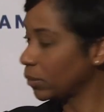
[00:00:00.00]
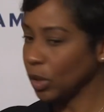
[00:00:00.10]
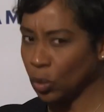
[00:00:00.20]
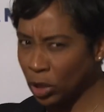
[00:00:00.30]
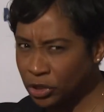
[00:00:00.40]

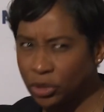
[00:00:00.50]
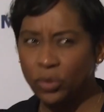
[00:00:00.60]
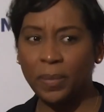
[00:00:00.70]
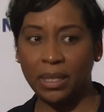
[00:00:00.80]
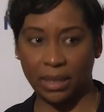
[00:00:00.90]
What should
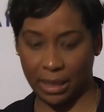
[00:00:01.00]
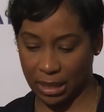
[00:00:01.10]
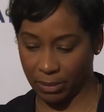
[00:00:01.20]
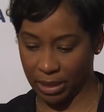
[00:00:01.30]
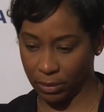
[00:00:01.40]
we be
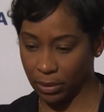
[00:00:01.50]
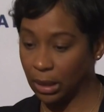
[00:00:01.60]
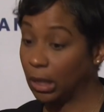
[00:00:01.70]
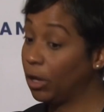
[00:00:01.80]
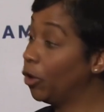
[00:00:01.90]
thinking about?
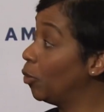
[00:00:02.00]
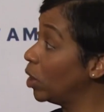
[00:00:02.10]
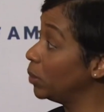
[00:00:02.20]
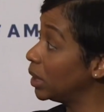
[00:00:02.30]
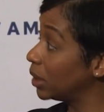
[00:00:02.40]
What
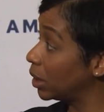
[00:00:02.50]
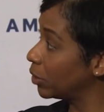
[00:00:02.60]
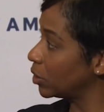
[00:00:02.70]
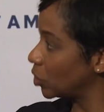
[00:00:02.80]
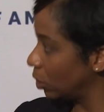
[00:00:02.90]
do we think are
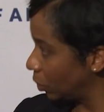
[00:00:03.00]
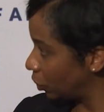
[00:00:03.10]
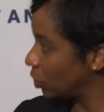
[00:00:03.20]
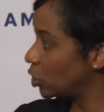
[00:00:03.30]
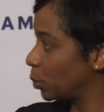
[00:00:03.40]
the
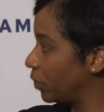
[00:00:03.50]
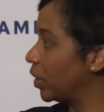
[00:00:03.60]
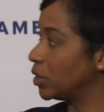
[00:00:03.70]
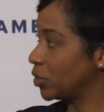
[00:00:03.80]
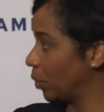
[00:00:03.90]
solutions to
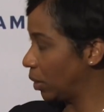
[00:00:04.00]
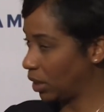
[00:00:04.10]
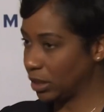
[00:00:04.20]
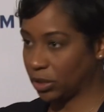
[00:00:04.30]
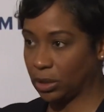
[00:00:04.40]
prevent certain
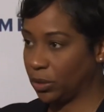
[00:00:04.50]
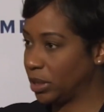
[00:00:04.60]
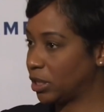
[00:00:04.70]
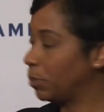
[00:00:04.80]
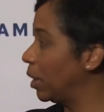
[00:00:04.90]
things, including,
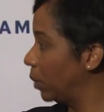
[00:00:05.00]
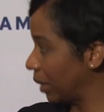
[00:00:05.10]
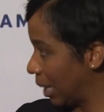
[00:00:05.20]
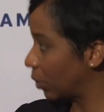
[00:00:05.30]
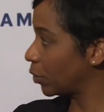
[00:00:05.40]
say, a public
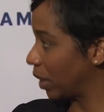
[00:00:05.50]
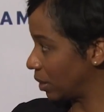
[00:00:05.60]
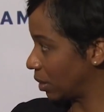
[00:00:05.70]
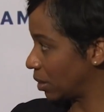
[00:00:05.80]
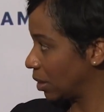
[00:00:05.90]
health
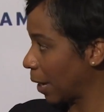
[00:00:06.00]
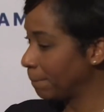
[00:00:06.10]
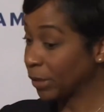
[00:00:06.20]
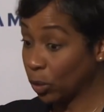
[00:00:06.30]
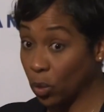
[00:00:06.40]
crisis?
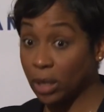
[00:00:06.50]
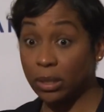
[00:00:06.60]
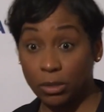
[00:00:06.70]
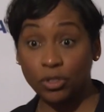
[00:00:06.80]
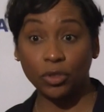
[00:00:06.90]
What are
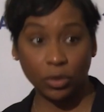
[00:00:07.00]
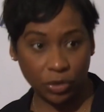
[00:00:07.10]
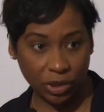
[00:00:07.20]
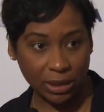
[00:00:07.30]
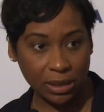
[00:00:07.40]
those
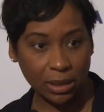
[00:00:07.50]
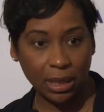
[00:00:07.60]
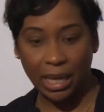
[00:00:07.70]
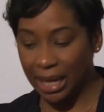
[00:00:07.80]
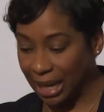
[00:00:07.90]
solutions?
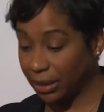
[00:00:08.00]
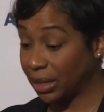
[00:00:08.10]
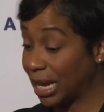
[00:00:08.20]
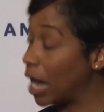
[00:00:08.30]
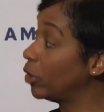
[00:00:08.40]
And
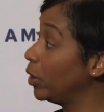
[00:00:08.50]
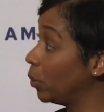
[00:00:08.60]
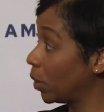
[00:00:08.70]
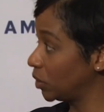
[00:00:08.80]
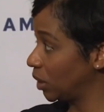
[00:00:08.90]
then how do we
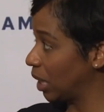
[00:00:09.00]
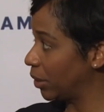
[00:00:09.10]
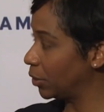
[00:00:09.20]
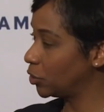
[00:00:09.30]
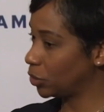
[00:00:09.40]
work
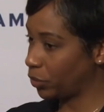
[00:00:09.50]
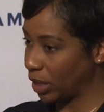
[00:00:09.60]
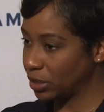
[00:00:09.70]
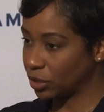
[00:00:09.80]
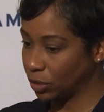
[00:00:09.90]
together to
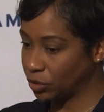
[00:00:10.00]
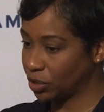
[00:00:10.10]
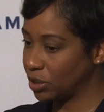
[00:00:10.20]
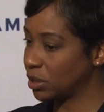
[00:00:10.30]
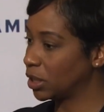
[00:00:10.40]
create
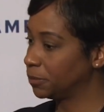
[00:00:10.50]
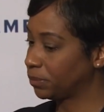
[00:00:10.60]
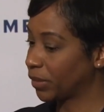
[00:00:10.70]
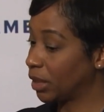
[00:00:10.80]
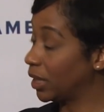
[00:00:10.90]
solutions
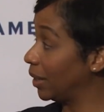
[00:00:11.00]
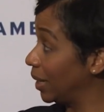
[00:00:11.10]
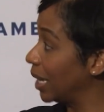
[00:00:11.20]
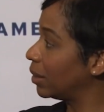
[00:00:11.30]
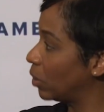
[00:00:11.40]
that
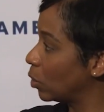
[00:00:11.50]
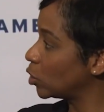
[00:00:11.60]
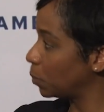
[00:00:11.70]
get at those